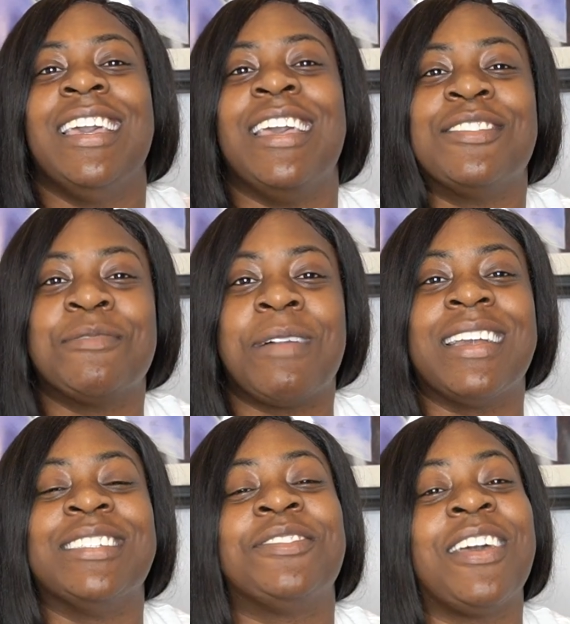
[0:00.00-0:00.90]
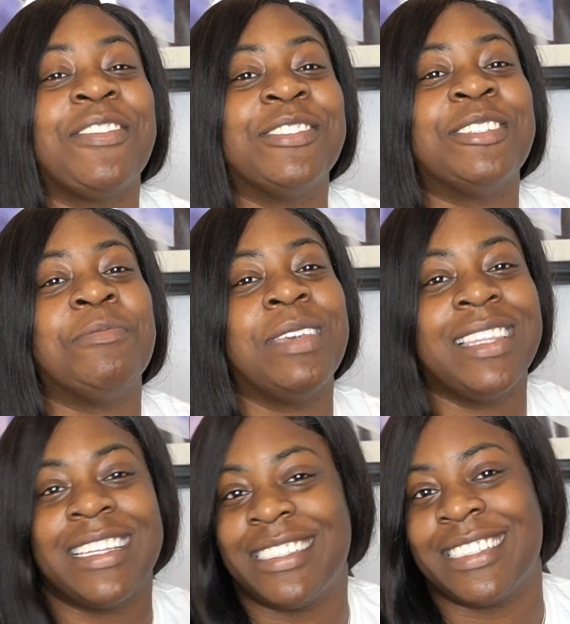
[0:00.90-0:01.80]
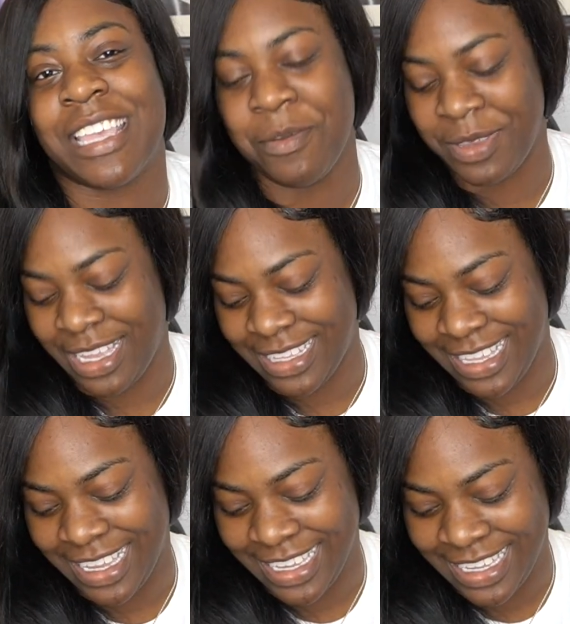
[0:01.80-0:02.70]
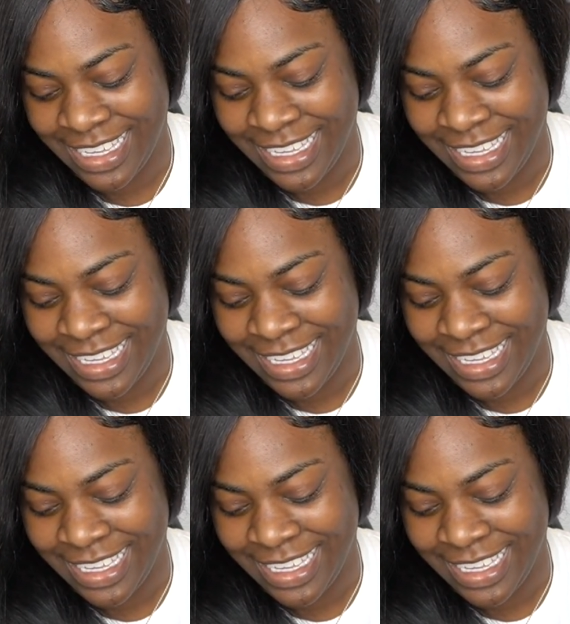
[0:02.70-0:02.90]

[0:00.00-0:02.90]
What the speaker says: If somebody is faithful to me, let's just keep it like that.